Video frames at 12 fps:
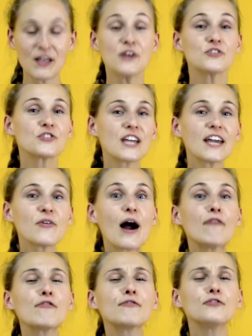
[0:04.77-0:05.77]
Today you
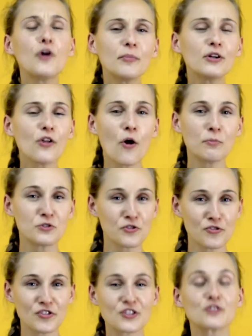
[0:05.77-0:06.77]
have a phenomenal
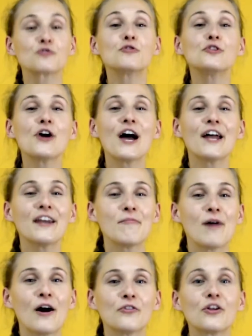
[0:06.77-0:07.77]
opportunity to learn
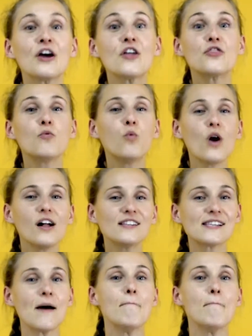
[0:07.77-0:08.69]
about the world's